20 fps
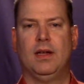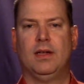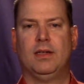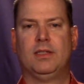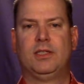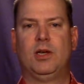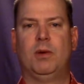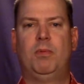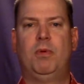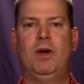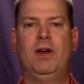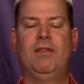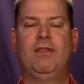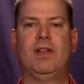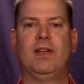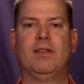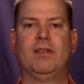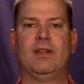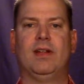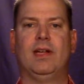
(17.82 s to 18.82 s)
So
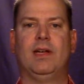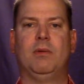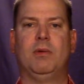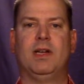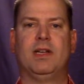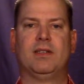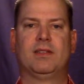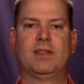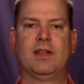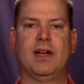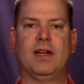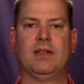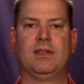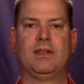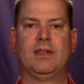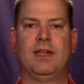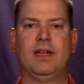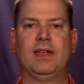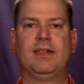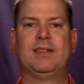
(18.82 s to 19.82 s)
previously, we
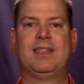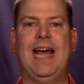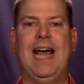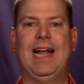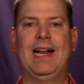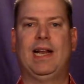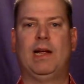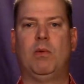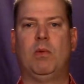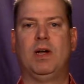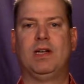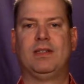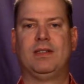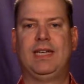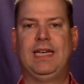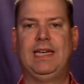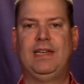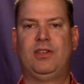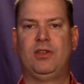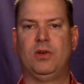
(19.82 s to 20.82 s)
discussed exactly what
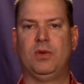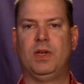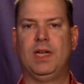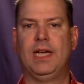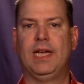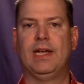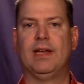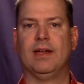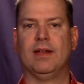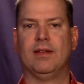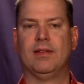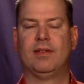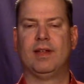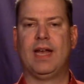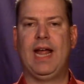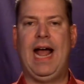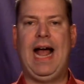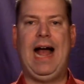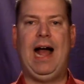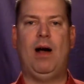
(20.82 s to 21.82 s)
T two D is and
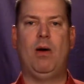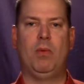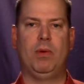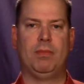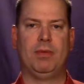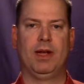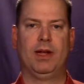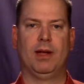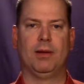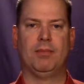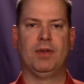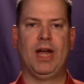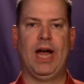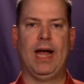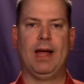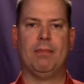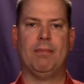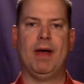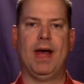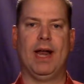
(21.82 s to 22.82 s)
how we become
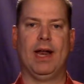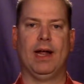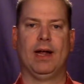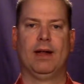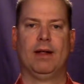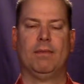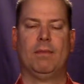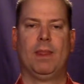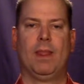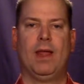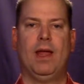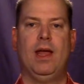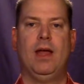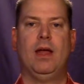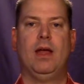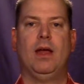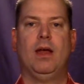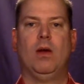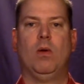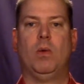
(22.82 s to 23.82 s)
diabetic.
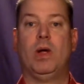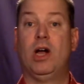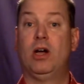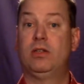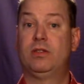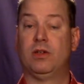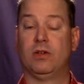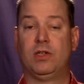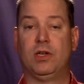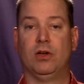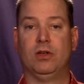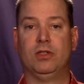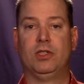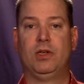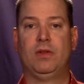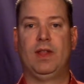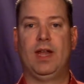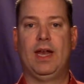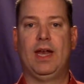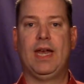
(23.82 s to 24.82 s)
We also told
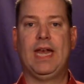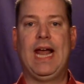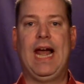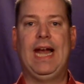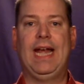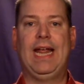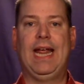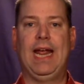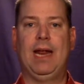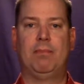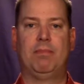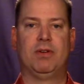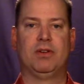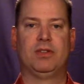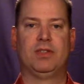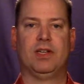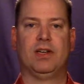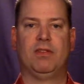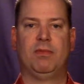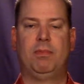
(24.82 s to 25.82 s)
you that in ninety-eight
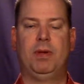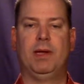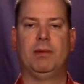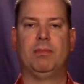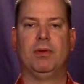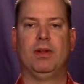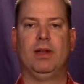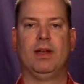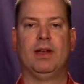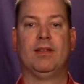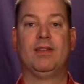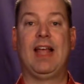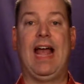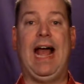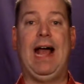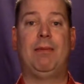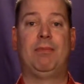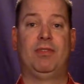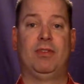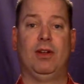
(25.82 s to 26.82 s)
percent of people, it is
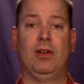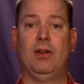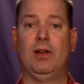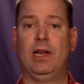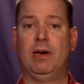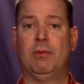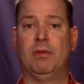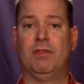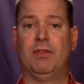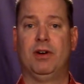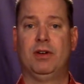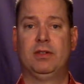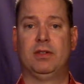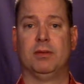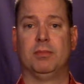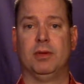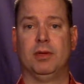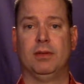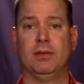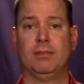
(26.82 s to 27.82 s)
absolutely
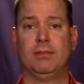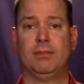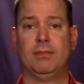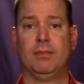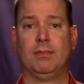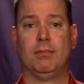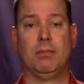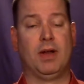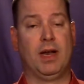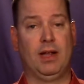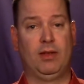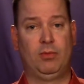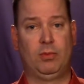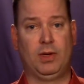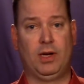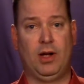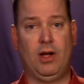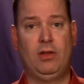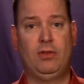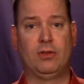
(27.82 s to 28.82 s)
reversible. But as we
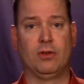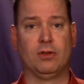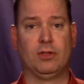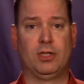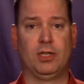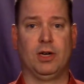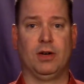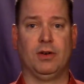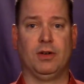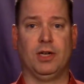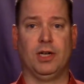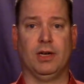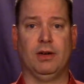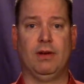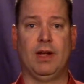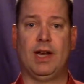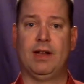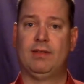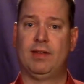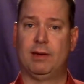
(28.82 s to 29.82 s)
also showed you,
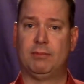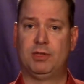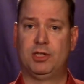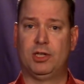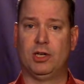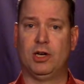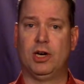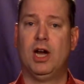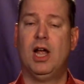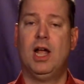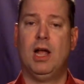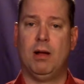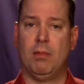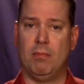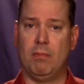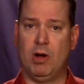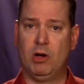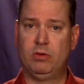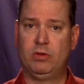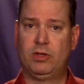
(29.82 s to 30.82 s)
and as I'm sure
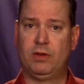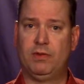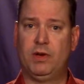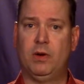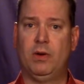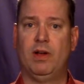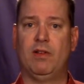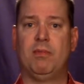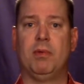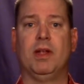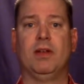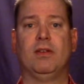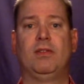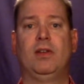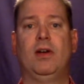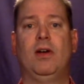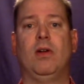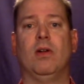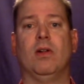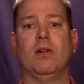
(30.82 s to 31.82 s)
most of you have been
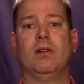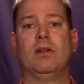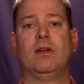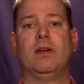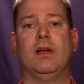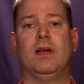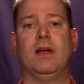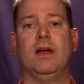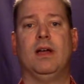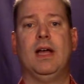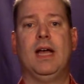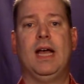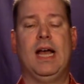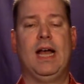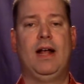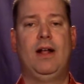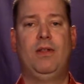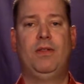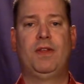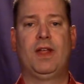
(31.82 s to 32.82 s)
told,
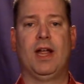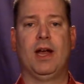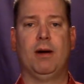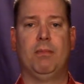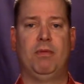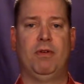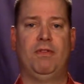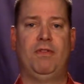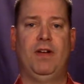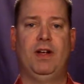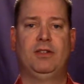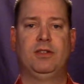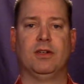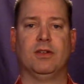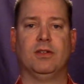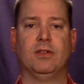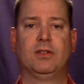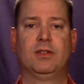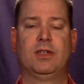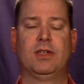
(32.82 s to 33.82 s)
healthcare
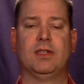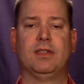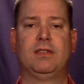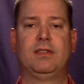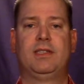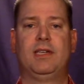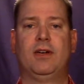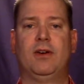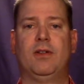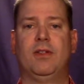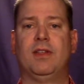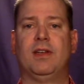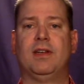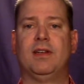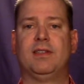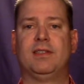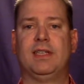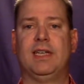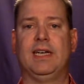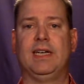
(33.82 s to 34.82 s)
professionals consider the
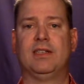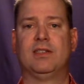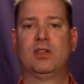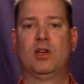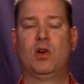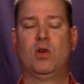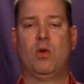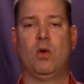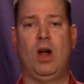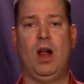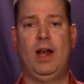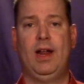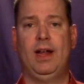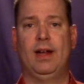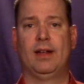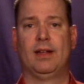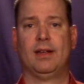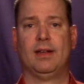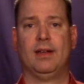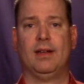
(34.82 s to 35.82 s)
disease
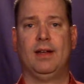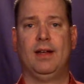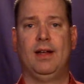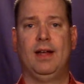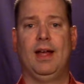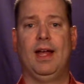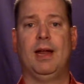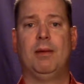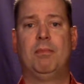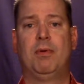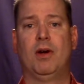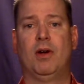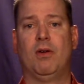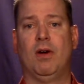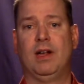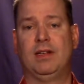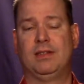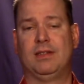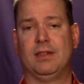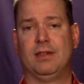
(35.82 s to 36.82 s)
chronic and
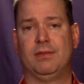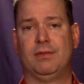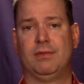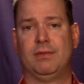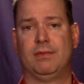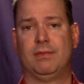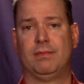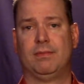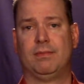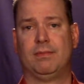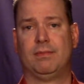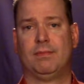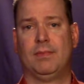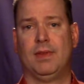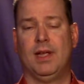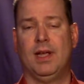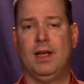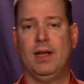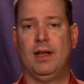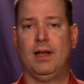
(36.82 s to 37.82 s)
progressive.
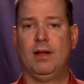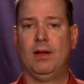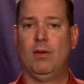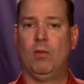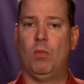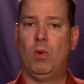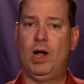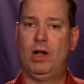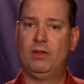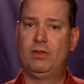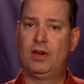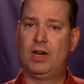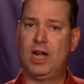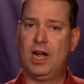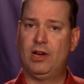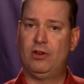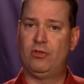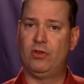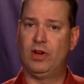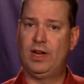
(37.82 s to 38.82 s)
Well, to
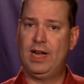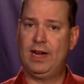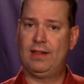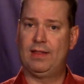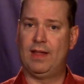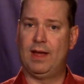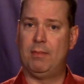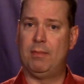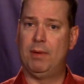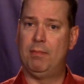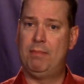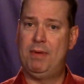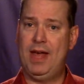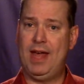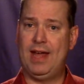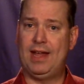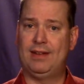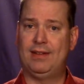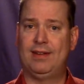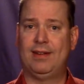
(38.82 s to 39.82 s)
contradict them a
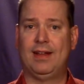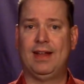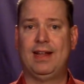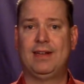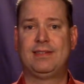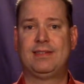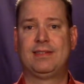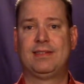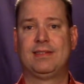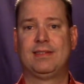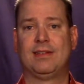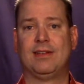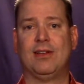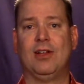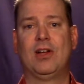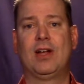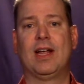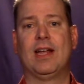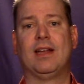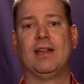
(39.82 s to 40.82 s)
bit, let's
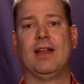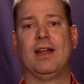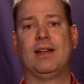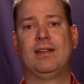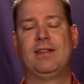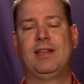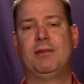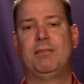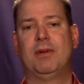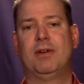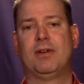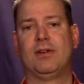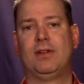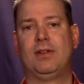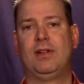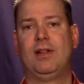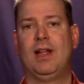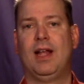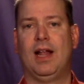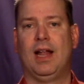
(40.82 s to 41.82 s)
look at a
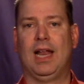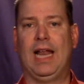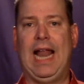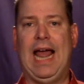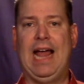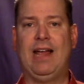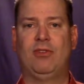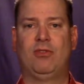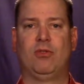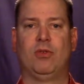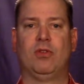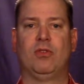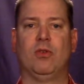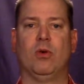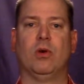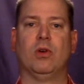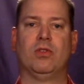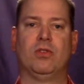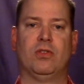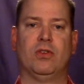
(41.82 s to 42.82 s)
typical last
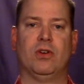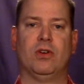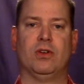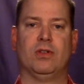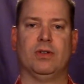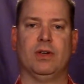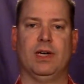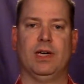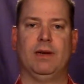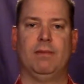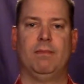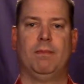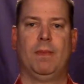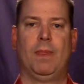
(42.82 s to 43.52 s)
resort surgery.